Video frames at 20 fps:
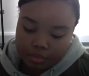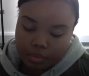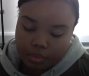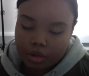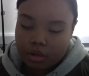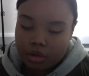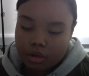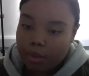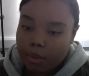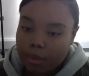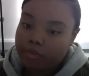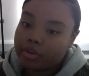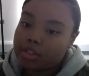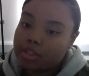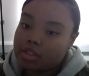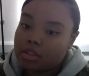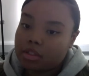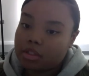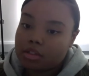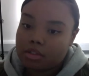Now, my
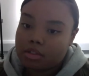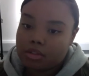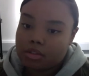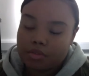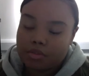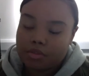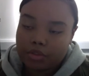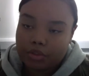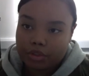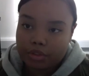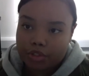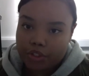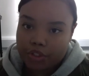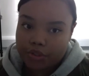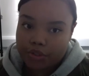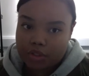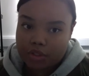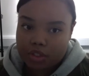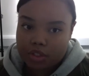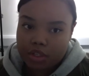reasonings for
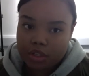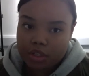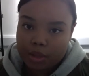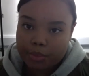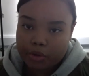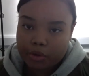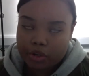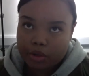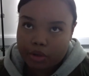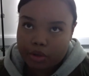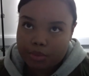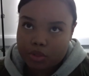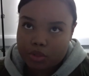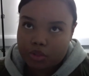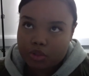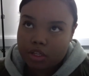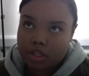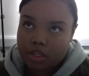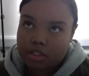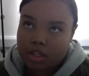choosing Nightmare on Elm
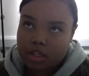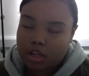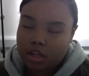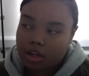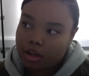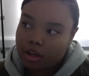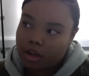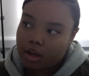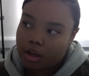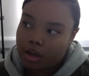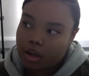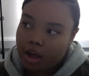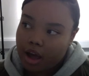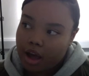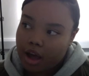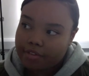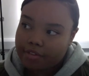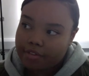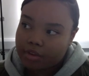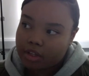Street is that
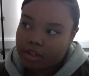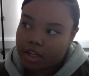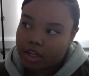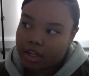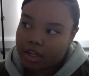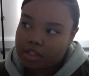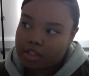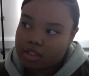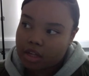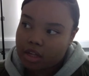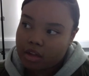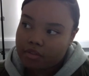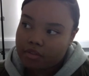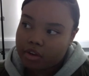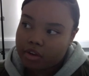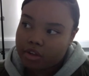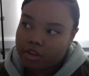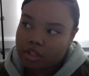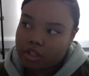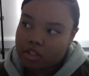I feel like it's a
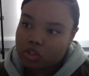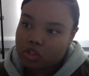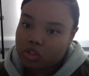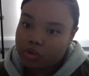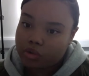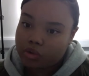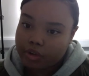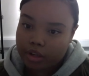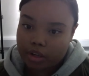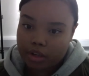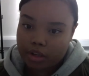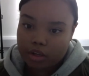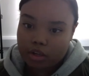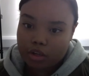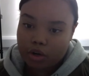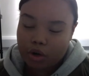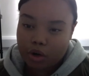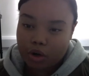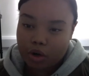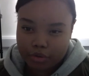very historic
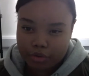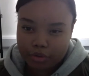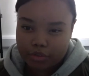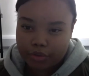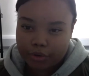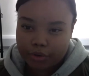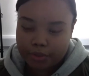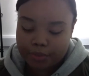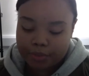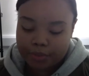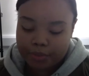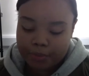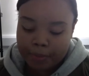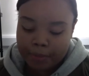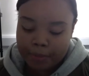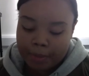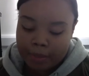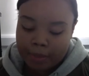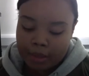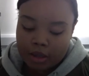horror film
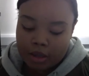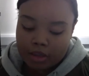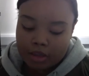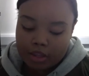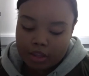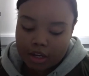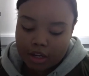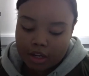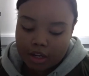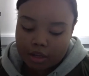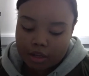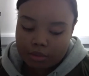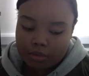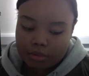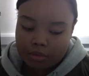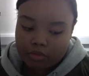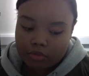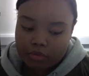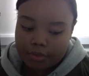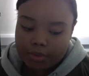that
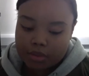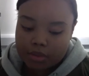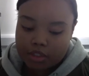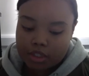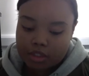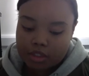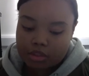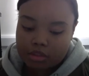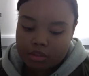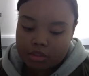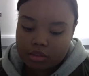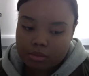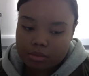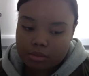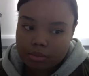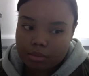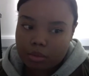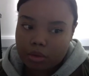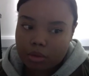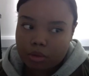represents
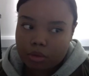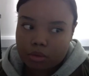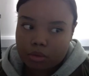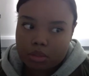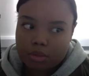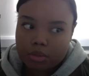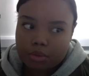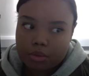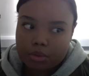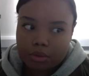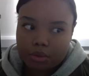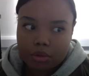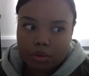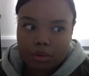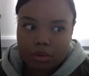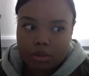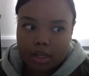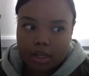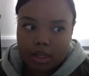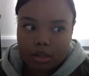multiple
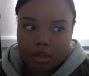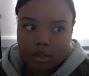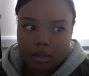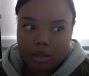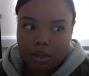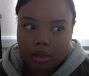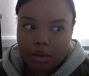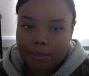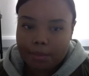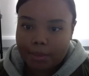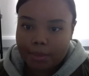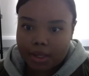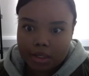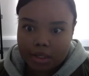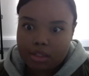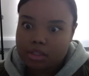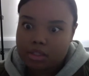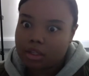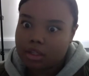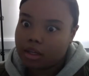like
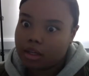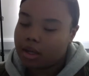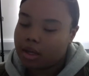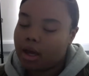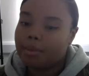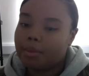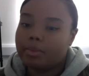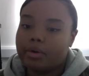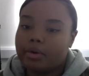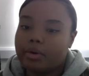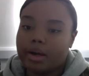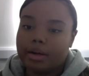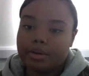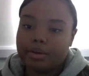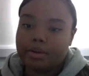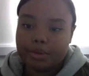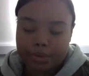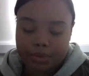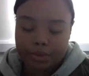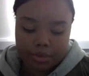amazing camera
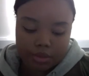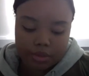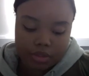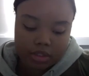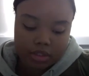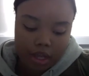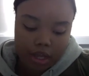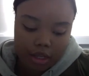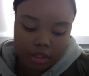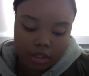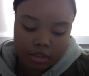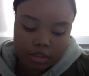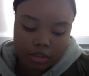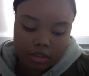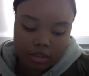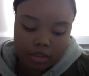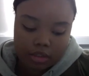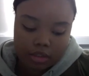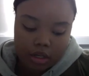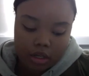angles,
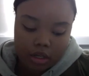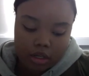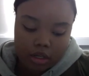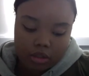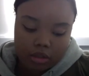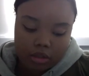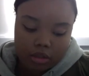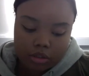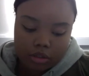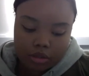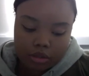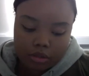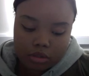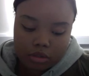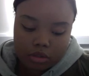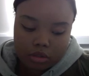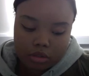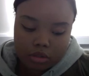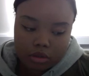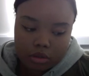and the
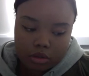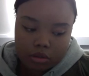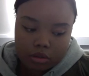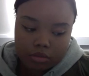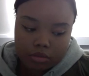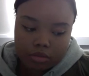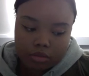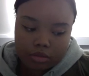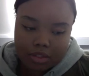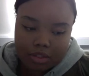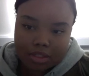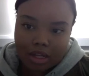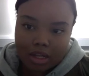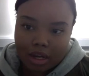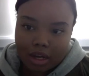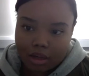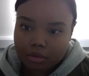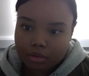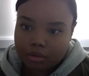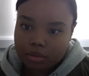use of
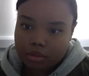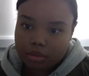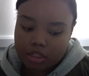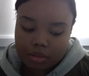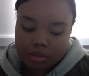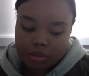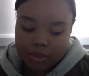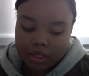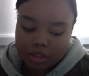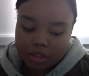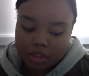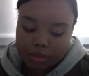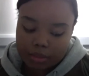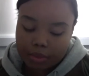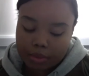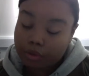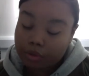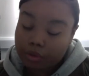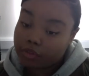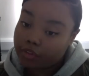sound as a way to
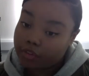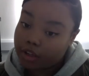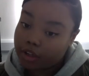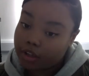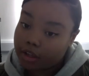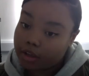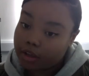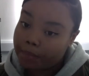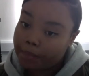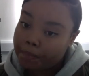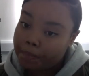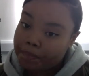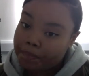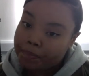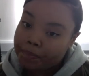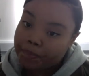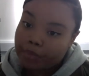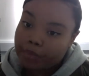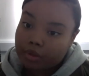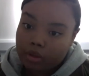build fear
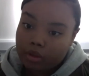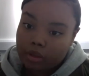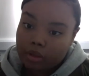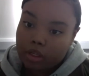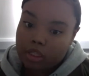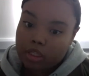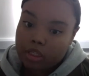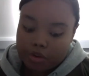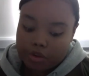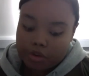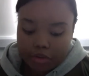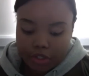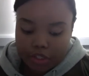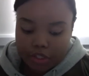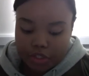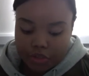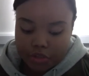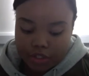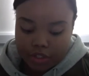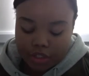is very
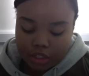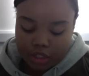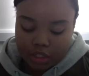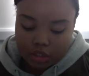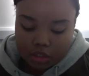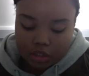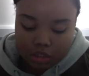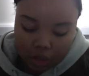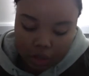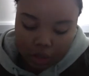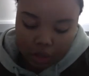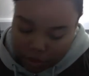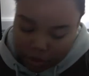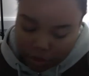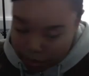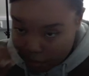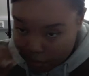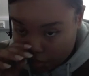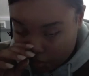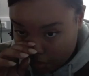interesting. So
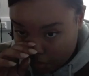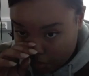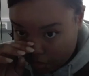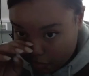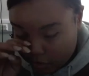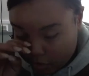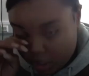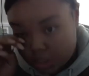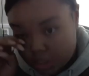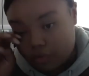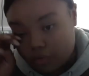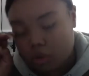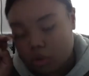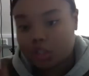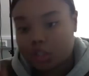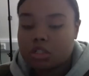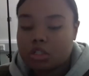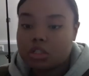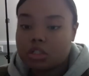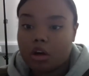first of all, I'm
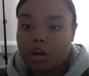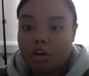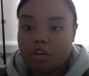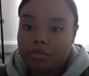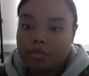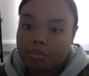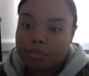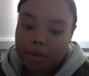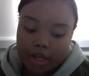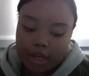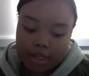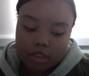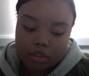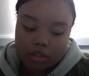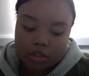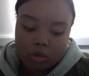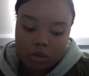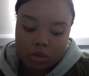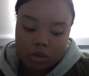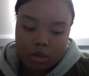going to start off by
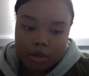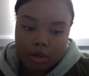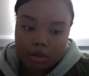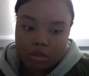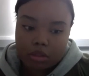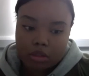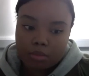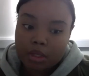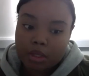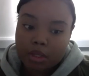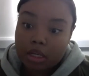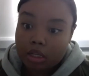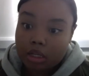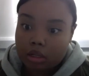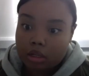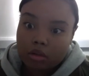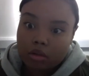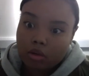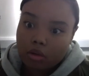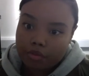talking about the
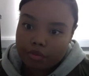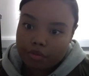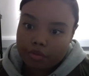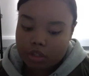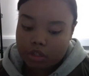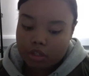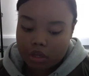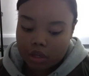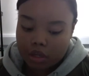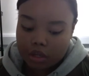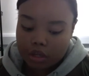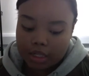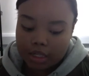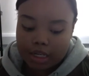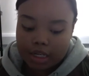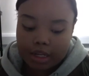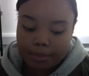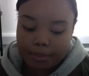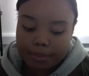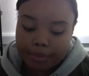beginning of the
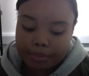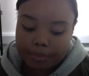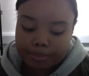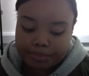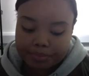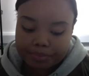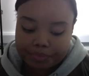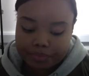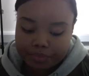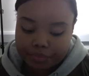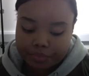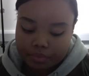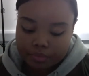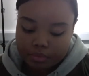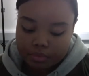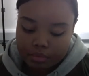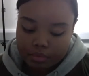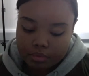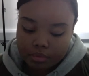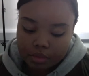clip.
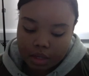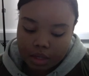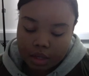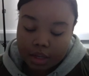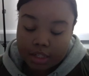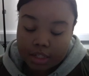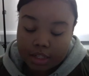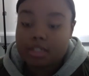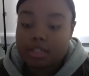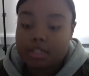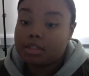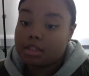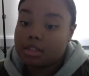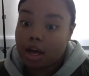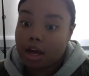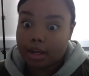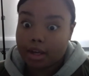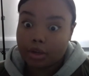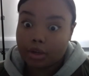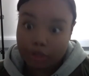And this is the
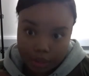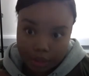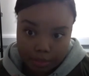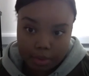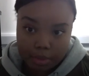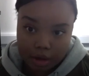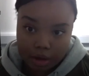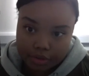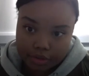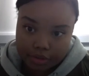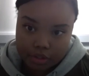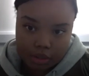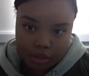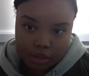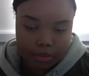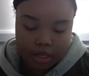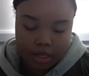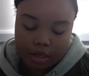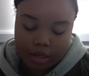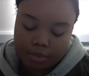iconic bathtub
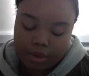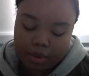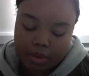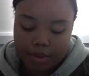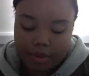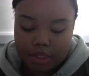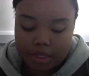clip, by the way.